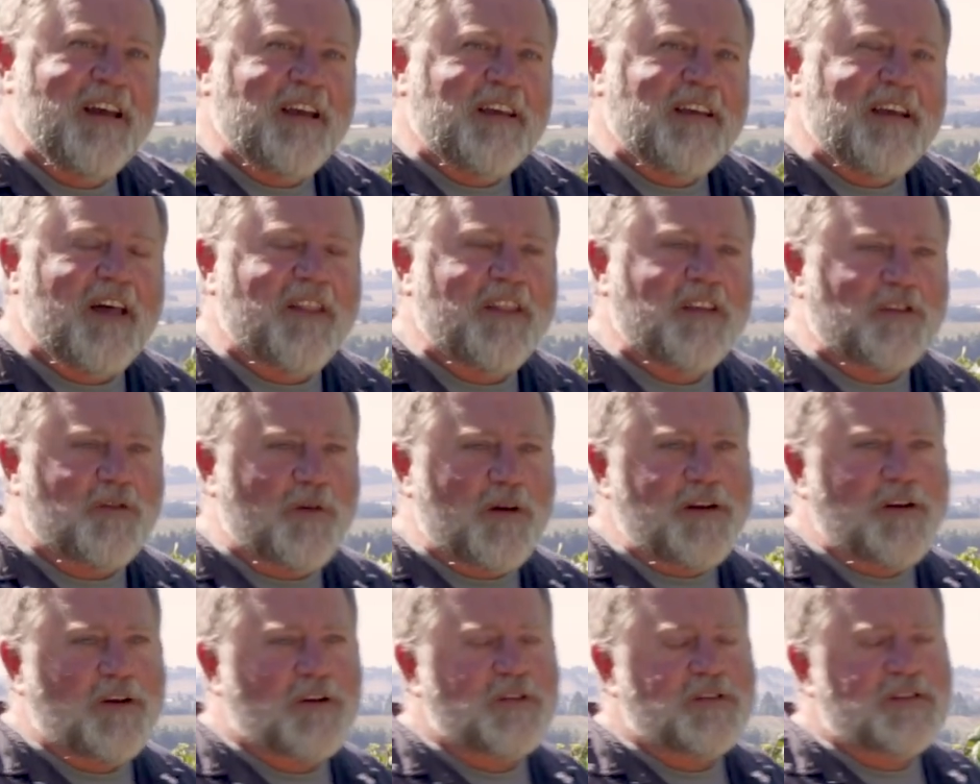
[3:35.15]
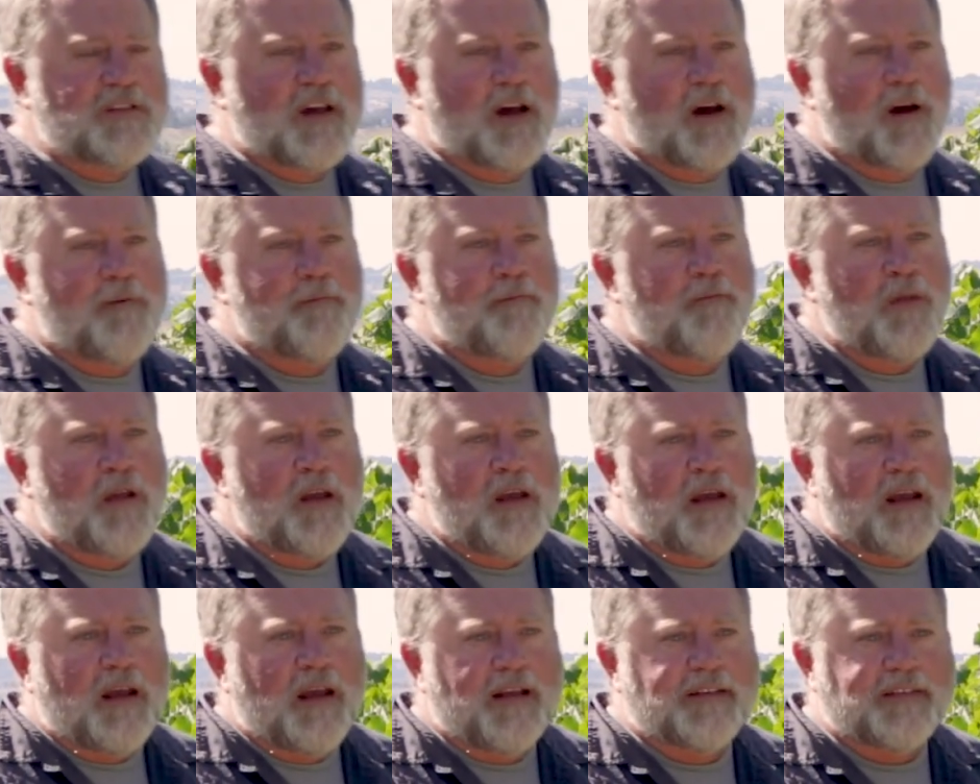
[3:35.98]
Yeah, this vineyard's
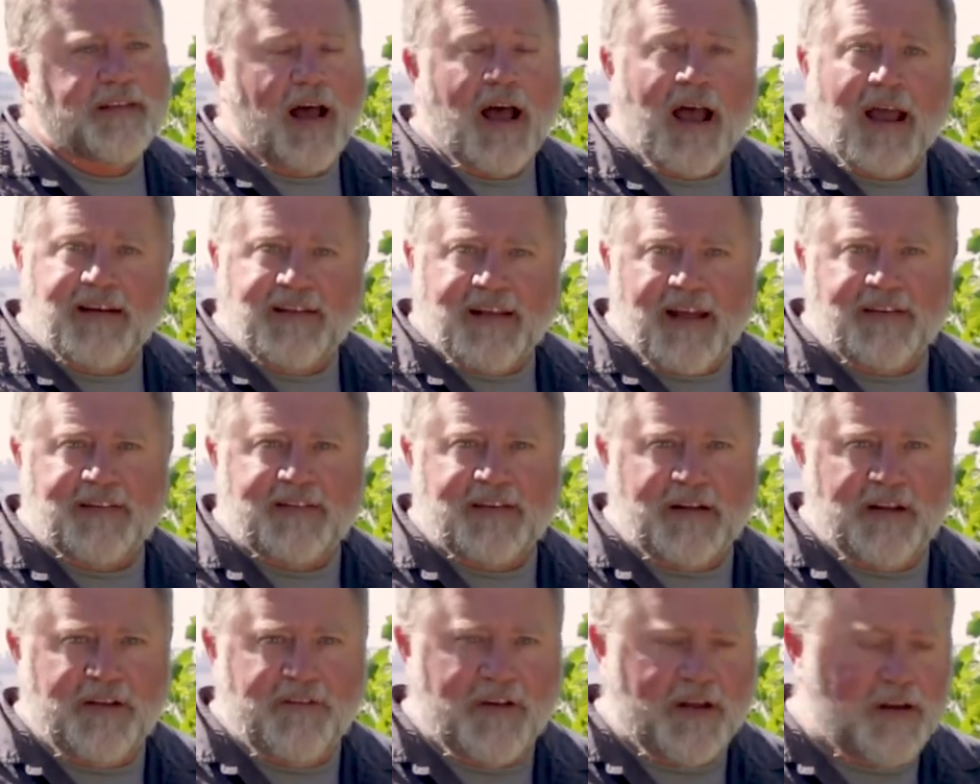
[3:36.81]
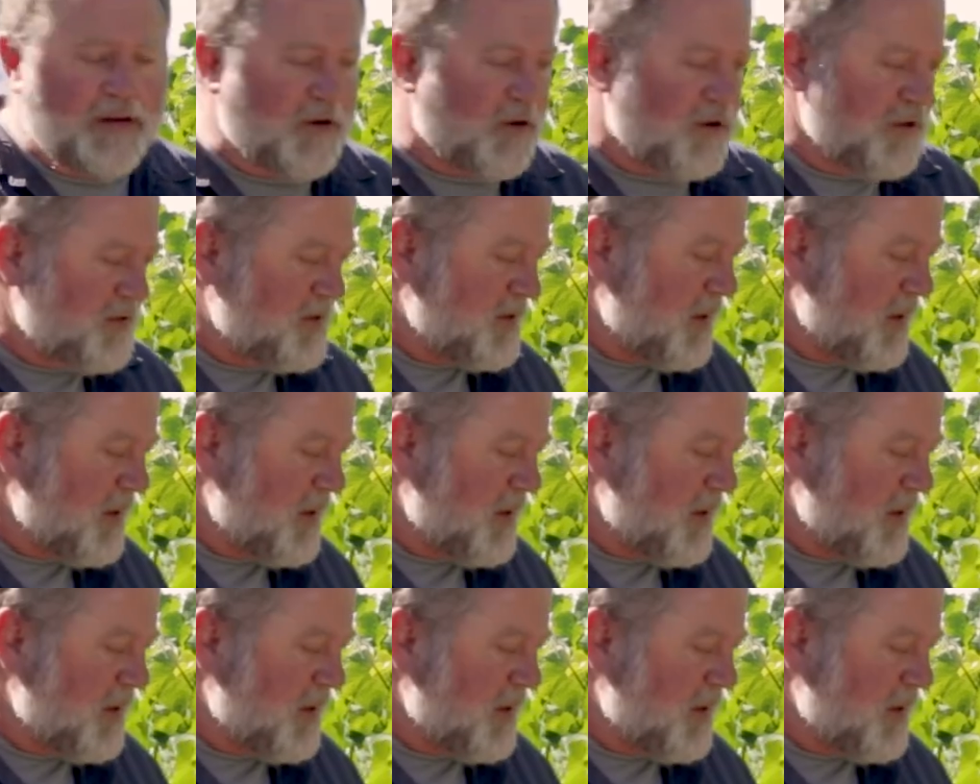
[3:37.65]
is a high density vineyard.